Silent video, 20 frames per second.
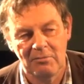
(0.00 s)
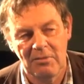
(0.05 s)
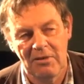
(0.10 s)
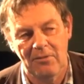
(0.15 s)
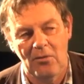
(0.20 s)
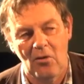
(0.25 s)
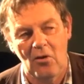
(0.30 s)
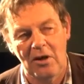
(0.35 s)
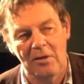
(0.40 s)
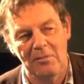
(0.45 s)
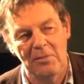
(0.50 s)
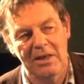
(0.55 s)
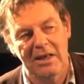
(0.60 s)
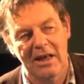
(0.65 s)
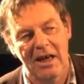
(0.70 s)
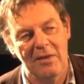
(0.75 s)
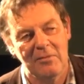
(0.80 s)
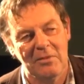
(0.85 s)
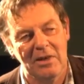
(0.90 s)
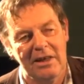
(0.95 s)
before it
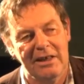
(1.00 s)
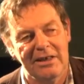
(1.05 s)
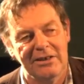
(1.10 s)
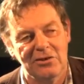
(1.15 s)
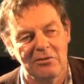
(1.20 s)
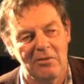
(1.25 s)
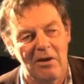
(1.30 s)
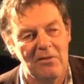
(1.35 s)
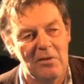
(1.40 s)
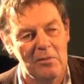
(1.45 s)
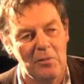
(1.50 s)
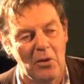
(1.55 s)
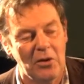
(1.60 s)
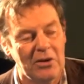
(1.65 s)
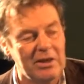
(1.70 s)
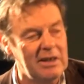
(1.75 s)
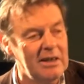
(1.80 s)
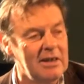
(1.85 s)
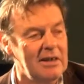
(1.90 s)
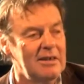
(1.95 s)
became clear to
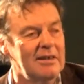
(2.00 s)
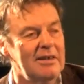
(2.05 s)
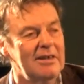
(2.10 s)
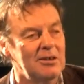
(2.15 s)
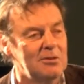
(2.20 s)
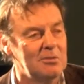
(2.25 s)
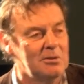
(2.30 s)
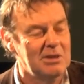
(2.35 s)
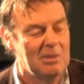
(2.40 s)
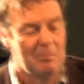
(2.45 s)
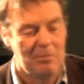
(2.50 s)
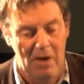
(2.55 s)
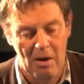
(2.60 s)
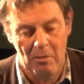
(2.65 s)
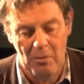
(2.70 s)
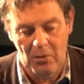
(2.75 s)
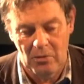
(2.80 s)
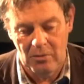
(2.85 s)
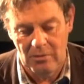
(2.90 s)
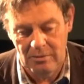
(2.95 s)
everybody that this was a
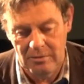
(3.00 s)
bubble.